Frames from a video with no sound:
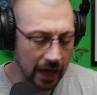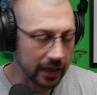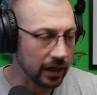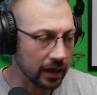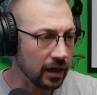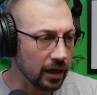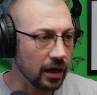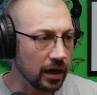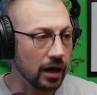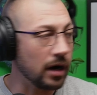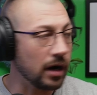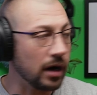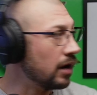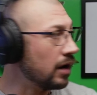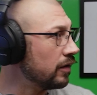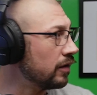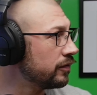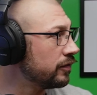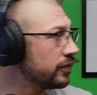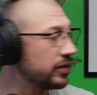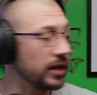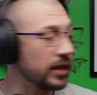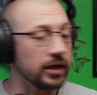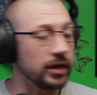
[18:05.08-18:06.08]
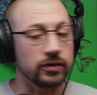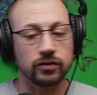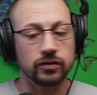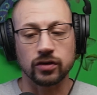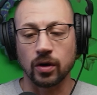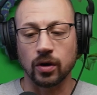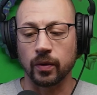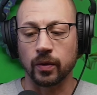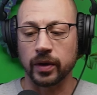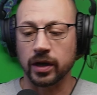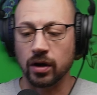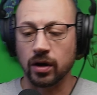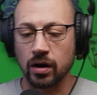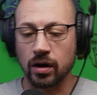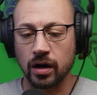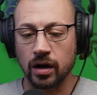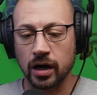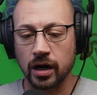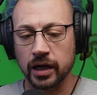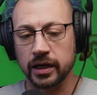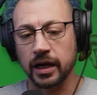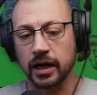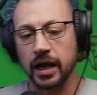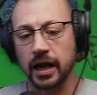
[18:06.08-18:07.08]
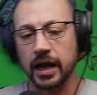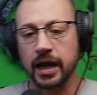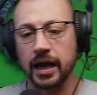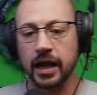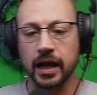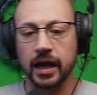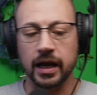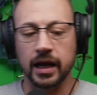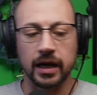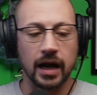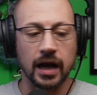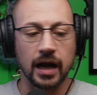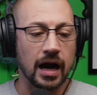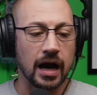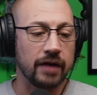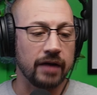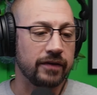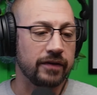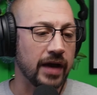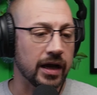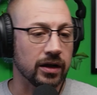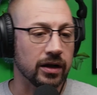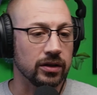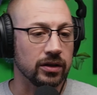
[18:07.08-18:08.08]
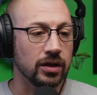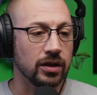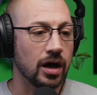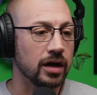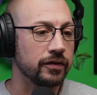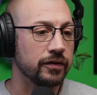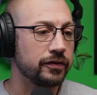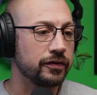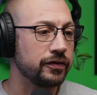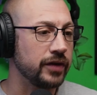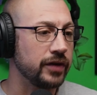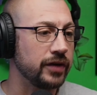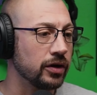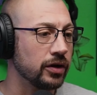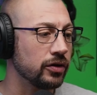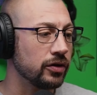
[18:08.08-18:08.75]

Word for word: of things going on, and I've had a lot of fears.